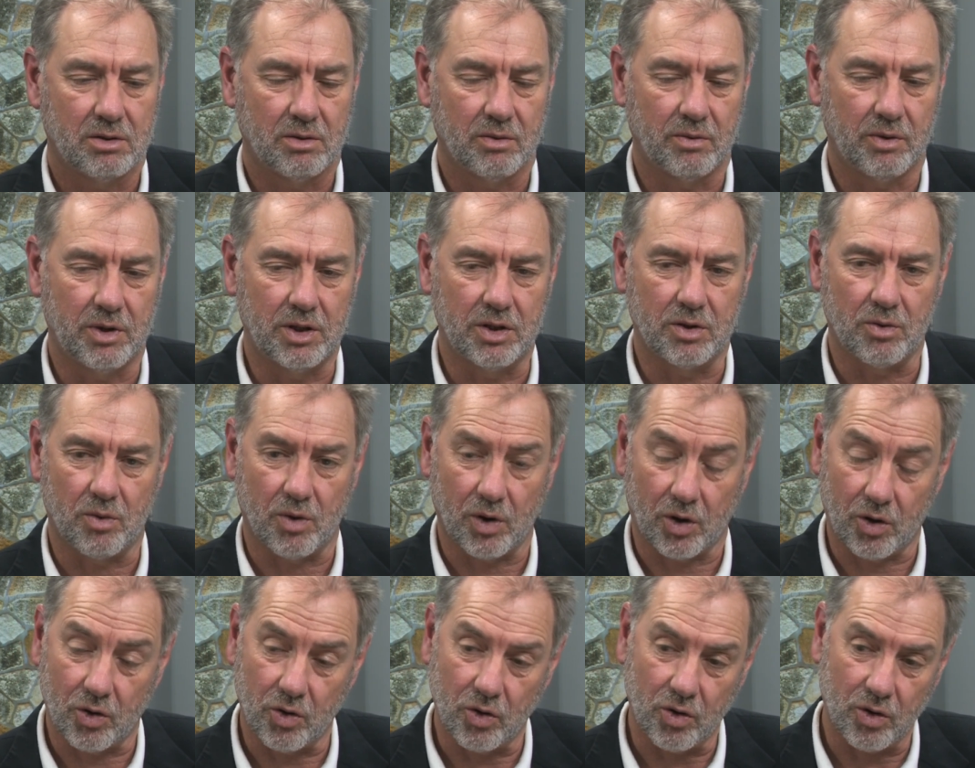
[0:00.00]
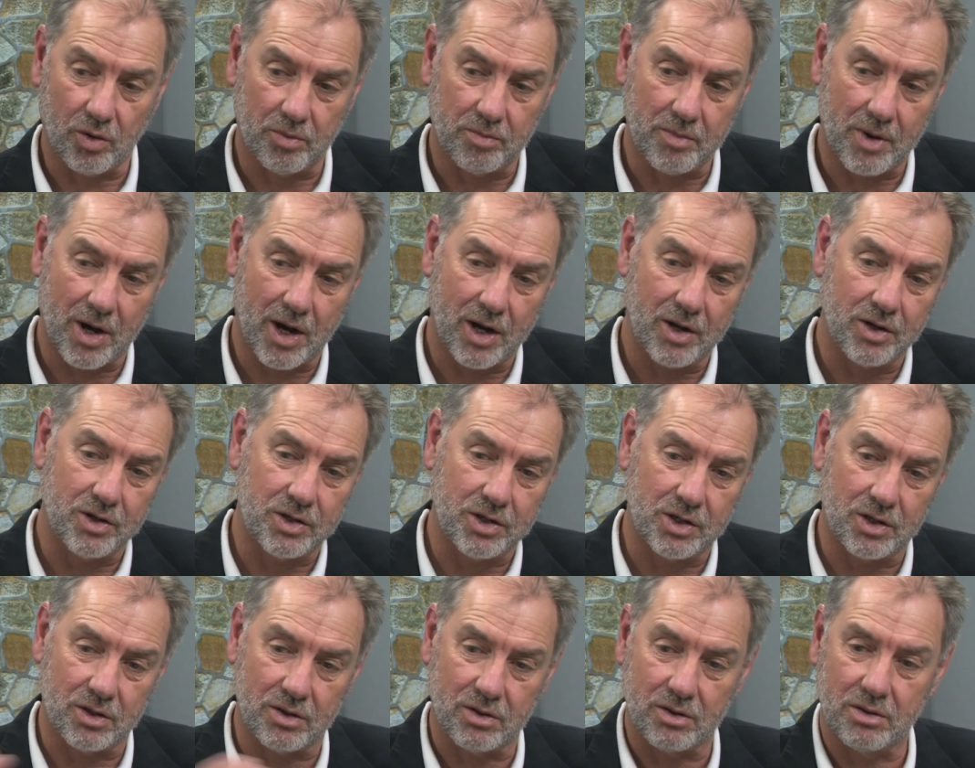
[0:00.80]
in the record mode
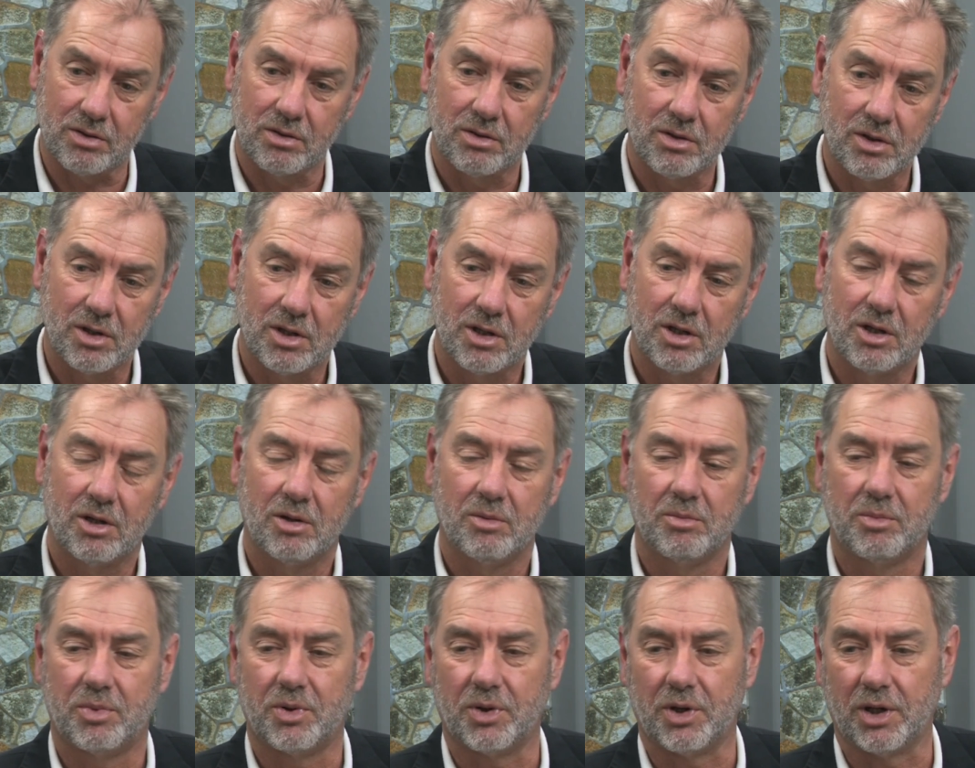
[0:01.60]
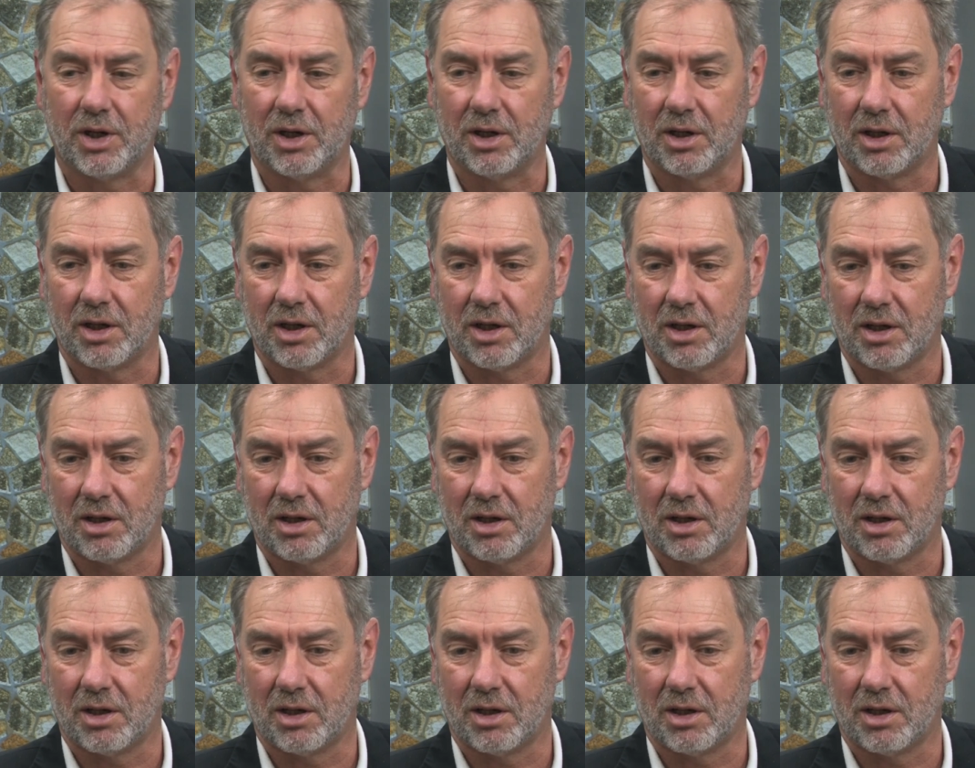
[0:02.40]
you're putting